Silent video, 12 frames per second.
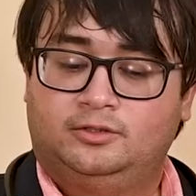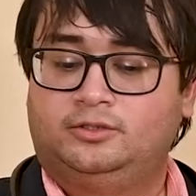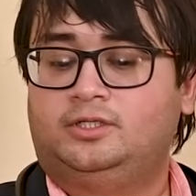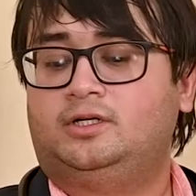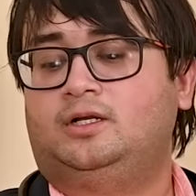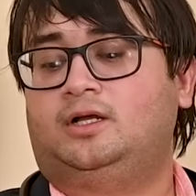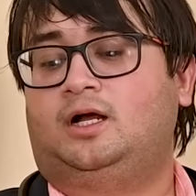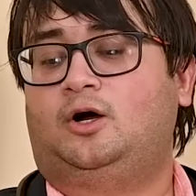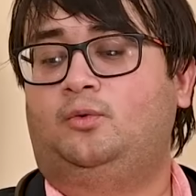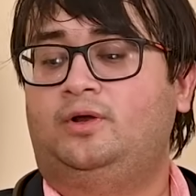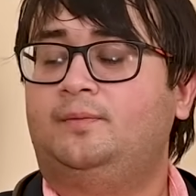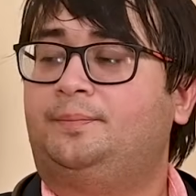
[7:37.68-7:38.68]
So, sir,
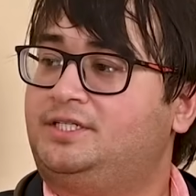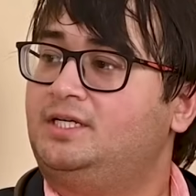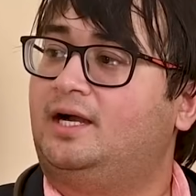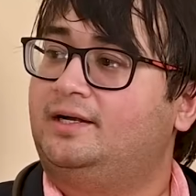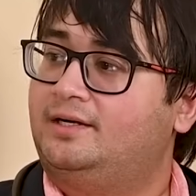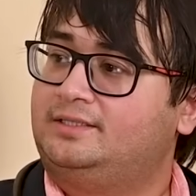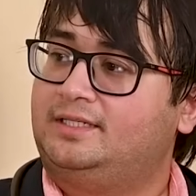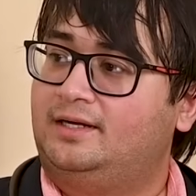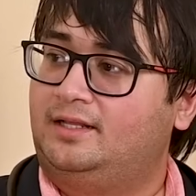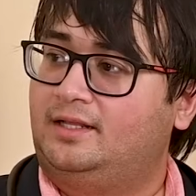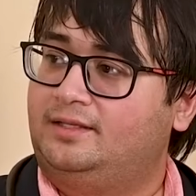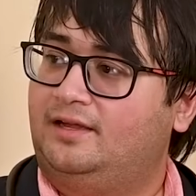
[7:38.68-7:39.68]
how will a patient
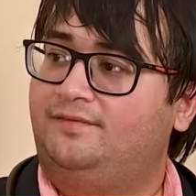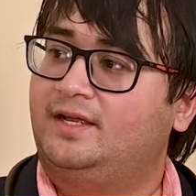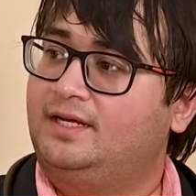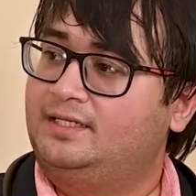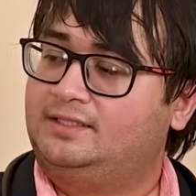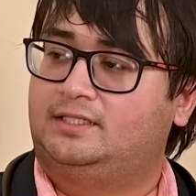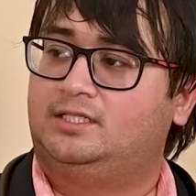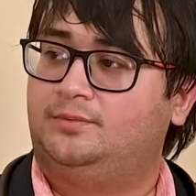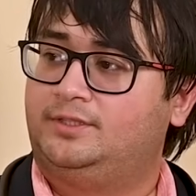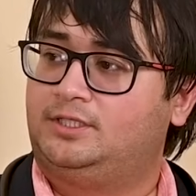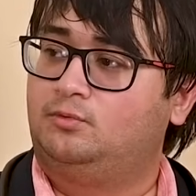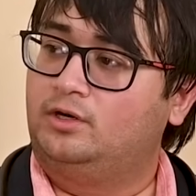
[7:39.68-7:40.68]
understand that they are having an
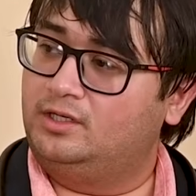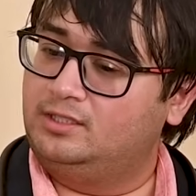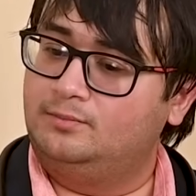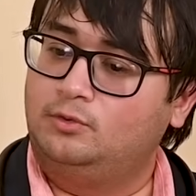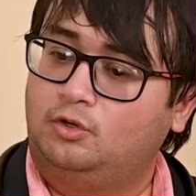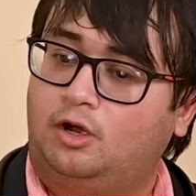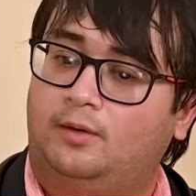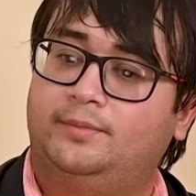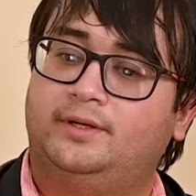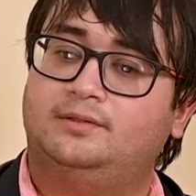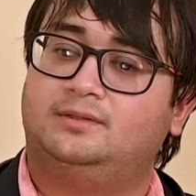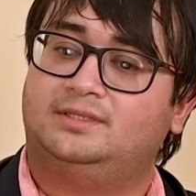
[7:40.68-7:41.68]
exacerbation? What are some
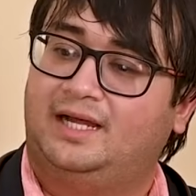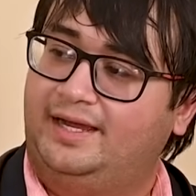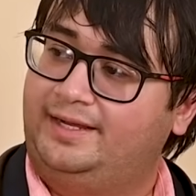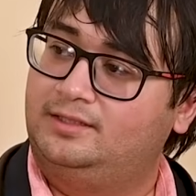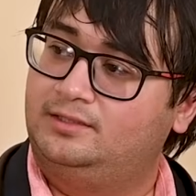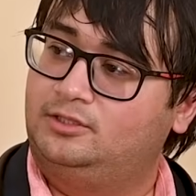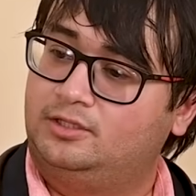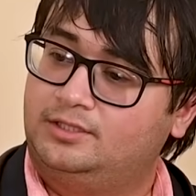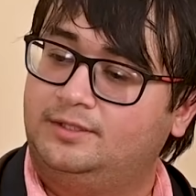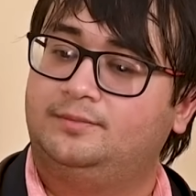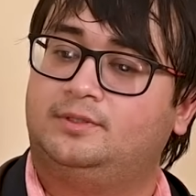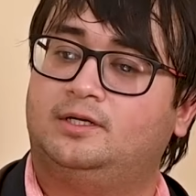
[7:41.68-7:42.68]
common signs or
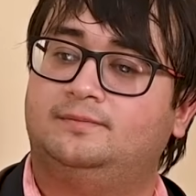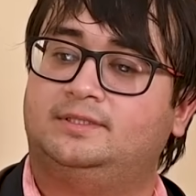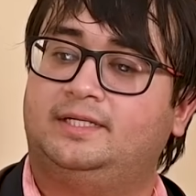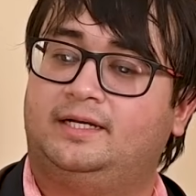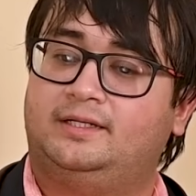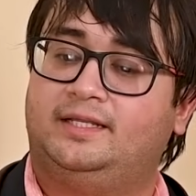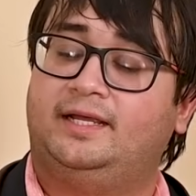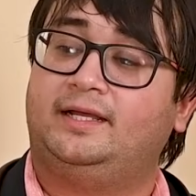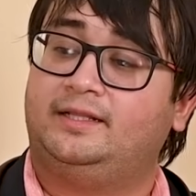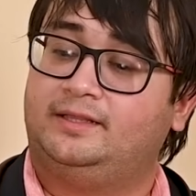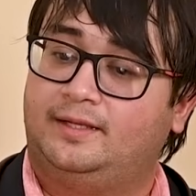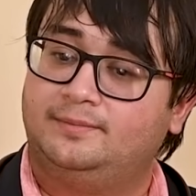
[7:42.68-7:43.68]
symptoms that
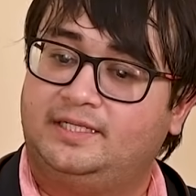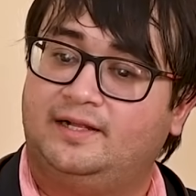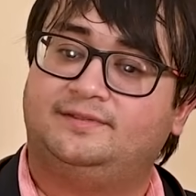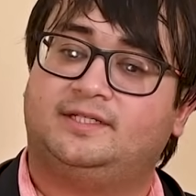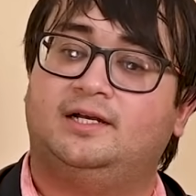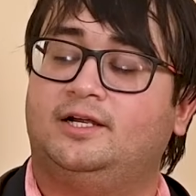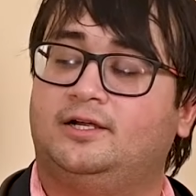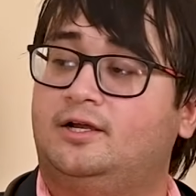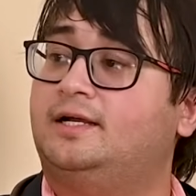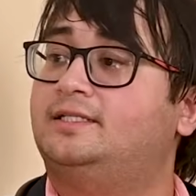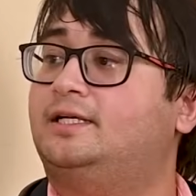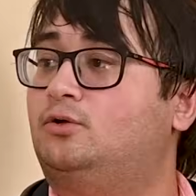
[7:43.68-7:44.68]
they themselves can
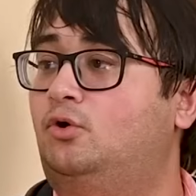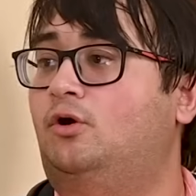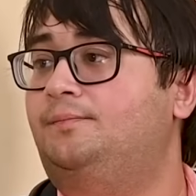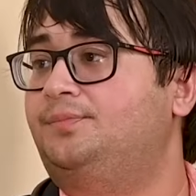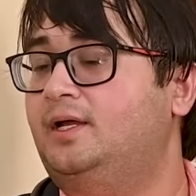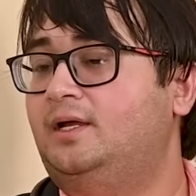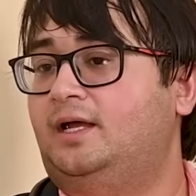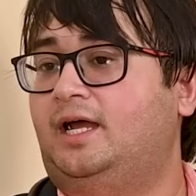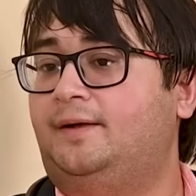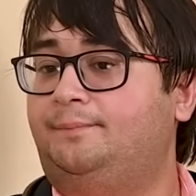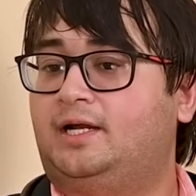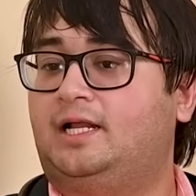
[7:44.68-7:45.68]
recognize at home
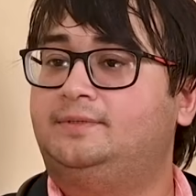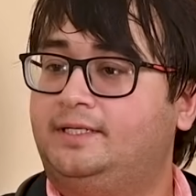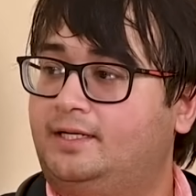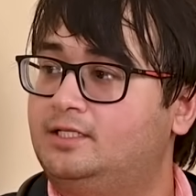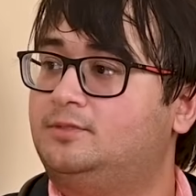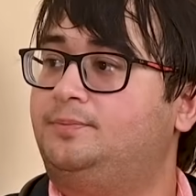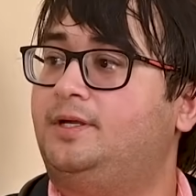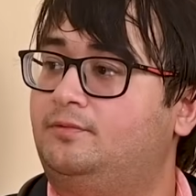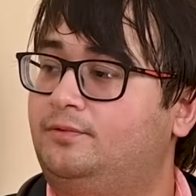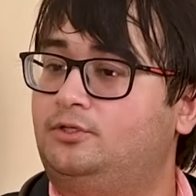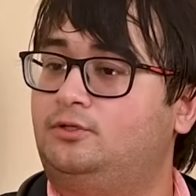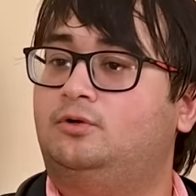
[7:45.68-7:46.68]
and perhaps they can
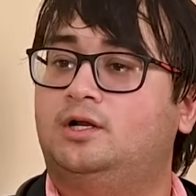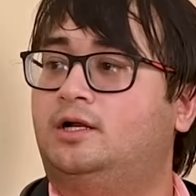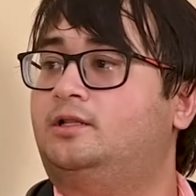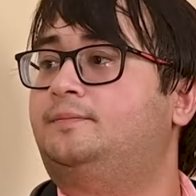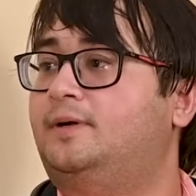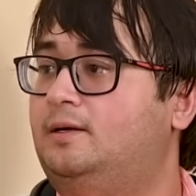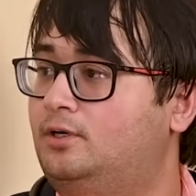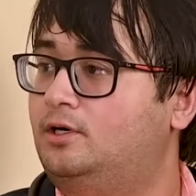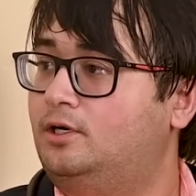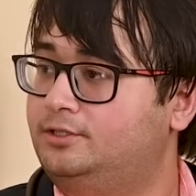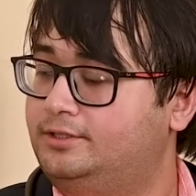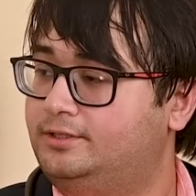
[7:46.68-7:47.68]
speak with you or another
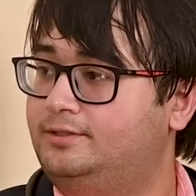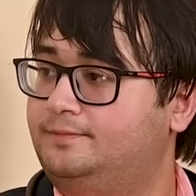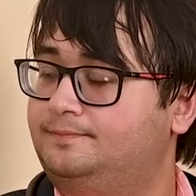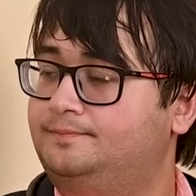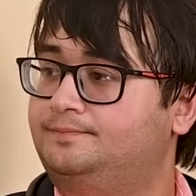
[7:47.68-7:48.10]
pulmonologist?